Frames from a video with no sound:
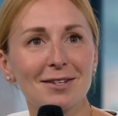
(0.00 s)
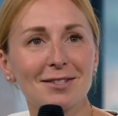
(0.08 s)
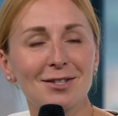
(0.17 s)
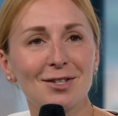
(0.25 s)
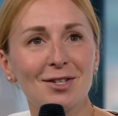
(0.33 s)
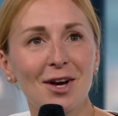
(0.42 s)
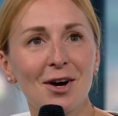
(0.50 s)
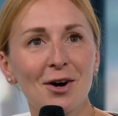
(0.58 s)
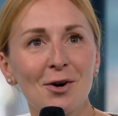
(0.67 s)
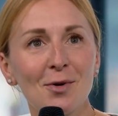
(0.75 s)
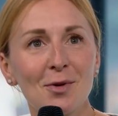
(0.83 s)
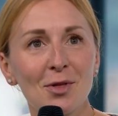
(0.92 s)

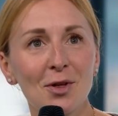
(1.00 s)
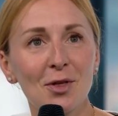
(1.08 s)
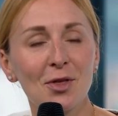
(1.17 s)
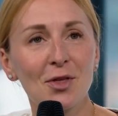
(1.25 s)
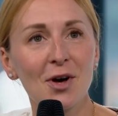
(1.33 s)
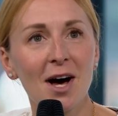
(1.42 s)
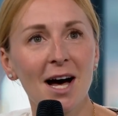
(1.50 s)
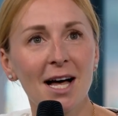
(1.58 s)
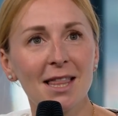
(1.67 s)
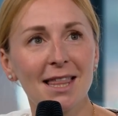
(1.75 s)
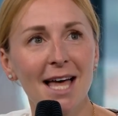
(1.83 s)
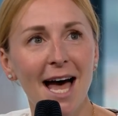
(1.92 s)
So the
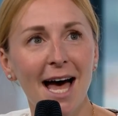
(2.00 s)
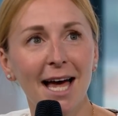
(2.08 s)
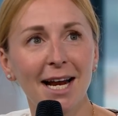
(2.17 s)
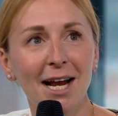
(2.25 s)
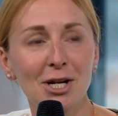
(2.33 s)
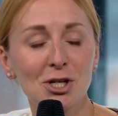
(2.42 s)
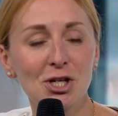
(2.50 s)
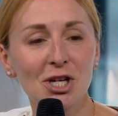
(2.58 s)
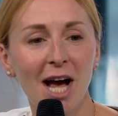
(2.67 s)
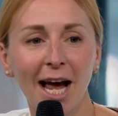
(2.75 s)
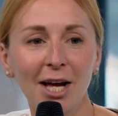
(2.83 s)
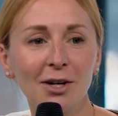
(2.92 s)
thought that a
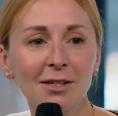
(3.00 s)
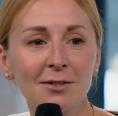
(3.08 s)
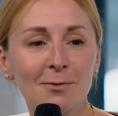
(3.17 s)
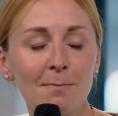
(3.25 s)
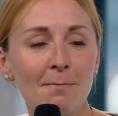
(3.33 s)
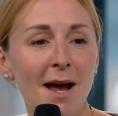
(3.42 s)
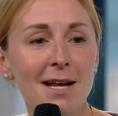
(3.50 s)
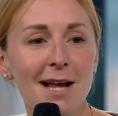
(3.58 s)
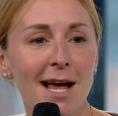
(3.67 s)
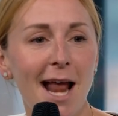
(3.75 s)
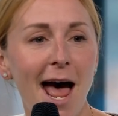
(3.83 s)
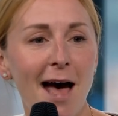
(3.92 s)
child might
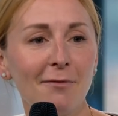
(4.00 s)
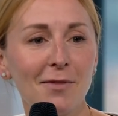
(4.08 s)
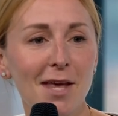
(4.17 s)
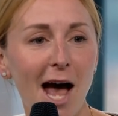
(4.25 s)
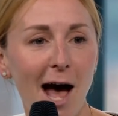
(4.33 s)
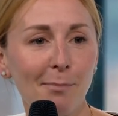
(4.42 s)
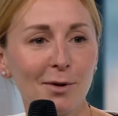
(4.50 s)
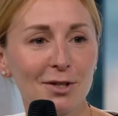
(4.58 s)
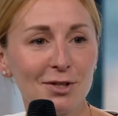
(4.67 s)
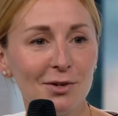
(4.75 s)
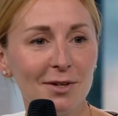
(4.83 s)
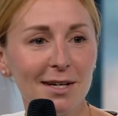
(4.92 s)
not have the
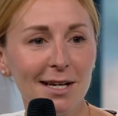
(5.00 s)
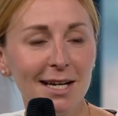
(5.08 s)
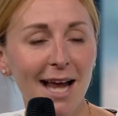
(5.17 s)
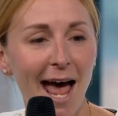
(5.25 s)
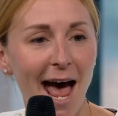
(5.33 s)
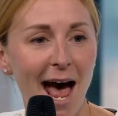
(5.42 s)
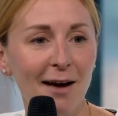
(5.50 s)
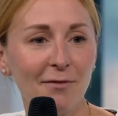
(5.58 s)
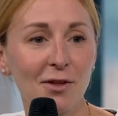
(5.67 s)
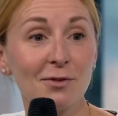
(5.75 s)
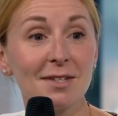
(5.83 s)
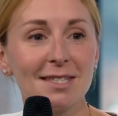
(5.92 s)
opportunity to have
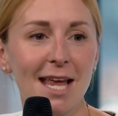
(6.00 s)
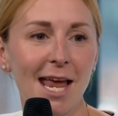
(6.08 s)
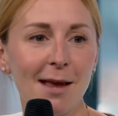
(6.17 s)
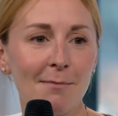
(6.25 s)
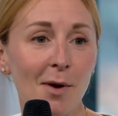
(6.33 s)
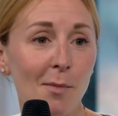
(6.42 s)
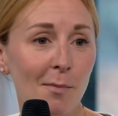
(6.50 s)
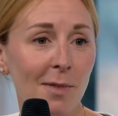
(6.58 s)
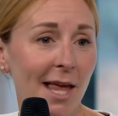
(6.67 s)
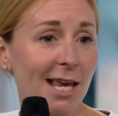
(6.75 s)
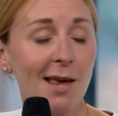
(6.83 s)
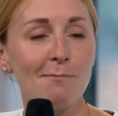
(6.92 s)
those same
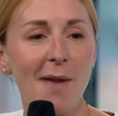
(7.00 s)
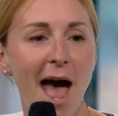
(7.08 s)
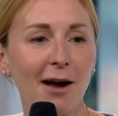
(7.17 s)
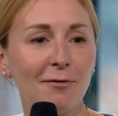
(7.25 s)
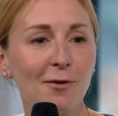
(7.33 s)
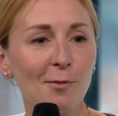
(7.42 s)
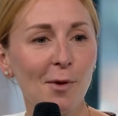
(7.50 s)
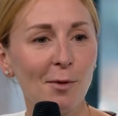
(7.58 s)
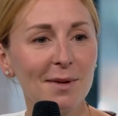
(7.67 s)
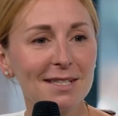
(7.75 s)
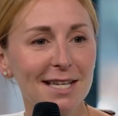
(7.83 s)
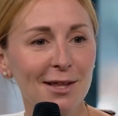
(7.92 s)
like impactful
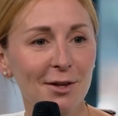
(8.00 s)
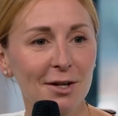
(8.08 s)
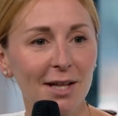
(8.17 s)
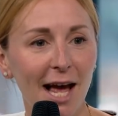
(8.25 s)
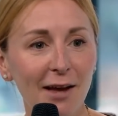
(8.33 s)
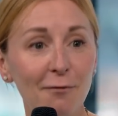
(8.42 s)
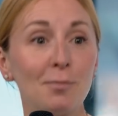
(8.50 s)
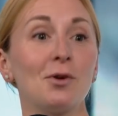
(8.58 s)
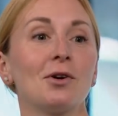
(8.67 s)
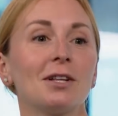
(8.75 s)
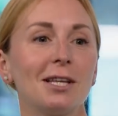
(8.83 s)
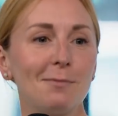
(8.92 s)
moments in their life
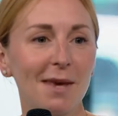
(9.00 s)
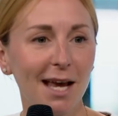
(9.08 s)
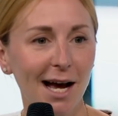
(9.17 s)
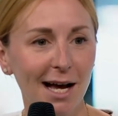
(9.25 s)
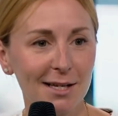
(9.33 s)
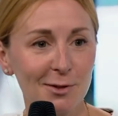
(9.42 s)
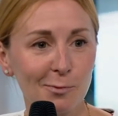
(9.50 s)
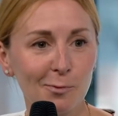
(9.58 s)
purely because